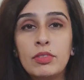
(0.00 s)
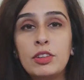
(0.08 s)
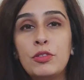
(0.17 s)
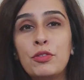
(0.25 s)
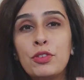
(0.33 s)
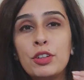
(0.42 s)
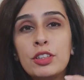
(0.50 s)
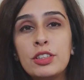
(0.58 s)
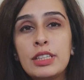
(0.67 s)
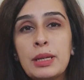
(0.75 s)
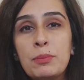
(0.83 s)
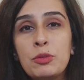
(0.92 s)
The first
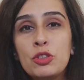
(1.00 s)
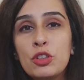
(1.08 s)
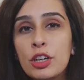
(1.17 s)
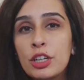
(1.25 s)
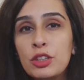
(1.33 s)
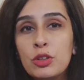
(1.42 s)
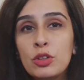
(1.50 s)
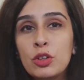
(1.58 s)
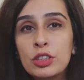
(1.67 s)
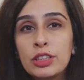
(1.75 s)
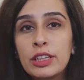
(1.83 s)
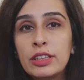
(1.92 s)
step to starting your
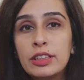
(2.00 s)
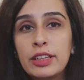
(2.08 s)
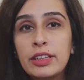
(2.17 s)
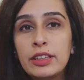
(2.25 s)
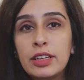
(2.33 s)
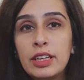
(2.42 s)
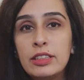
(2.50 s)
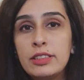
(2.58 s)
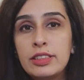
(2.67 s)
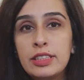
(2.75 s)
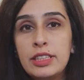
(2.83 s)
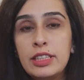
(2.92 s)
North Carolina
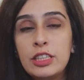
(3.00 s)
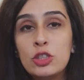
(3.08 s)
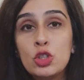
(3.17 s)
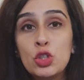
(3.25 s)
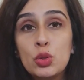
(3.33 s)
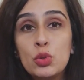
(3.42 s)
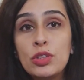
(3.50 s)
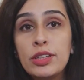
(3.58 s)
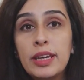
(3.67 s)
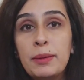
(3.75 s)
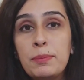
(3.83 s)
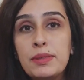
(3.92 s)
LLC is
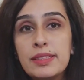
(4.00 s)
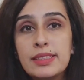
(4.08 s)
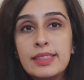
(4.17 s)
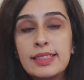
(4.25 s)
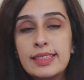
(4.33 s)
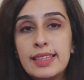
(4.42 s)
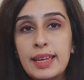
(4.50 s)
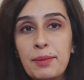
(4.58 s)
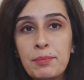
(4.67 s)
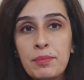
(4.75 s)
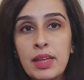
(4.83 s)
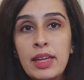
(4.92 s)
choosing a business name.